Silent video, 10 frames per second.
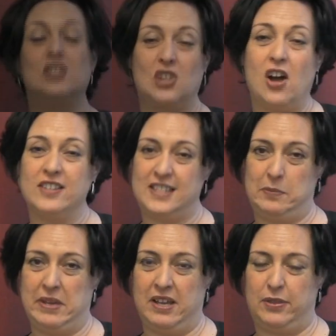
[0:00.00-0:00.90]
John
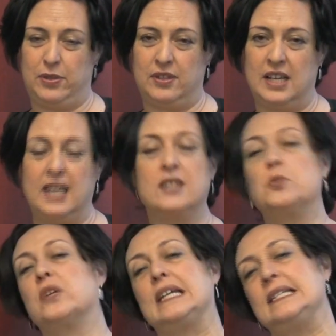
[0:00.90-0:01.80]
Smith is
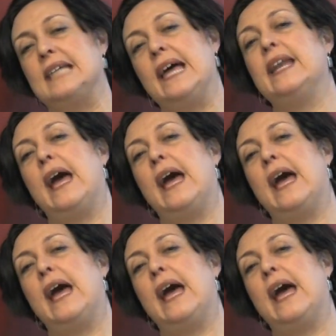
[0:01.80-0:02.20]
working 10